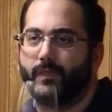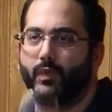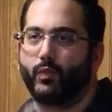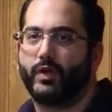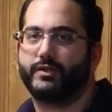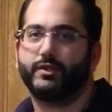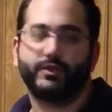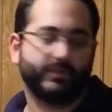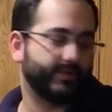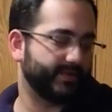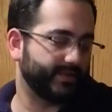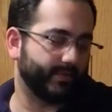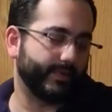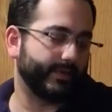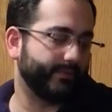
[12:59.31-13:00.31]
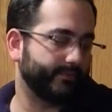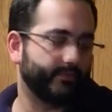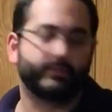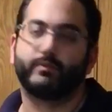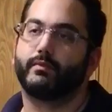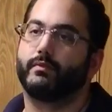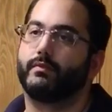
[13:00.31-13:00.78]
Why should you listen to me?
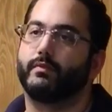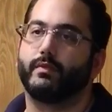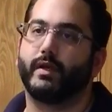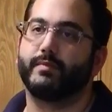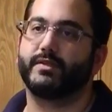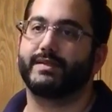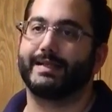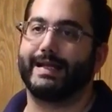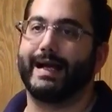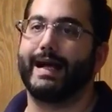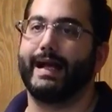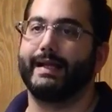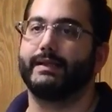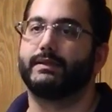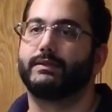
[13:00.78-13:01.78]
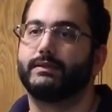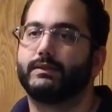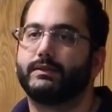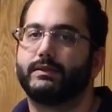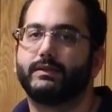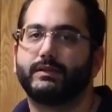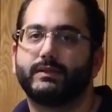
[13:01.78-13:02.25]
I'm just a guy.
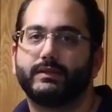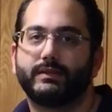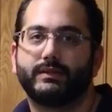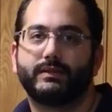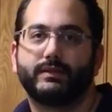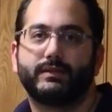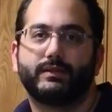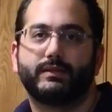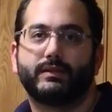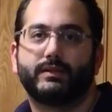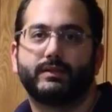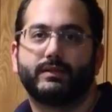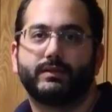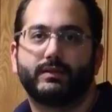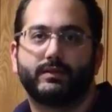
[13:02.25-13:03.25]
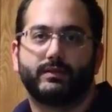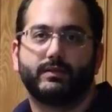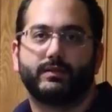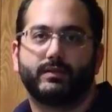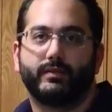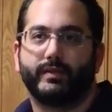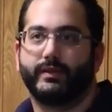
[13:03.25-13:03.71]
Yeah.
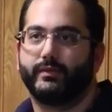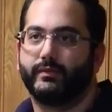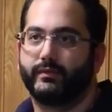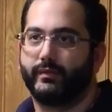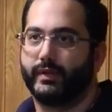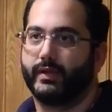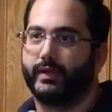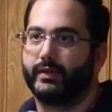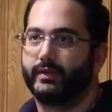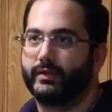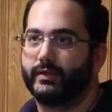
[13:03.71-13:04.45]
I mean, really.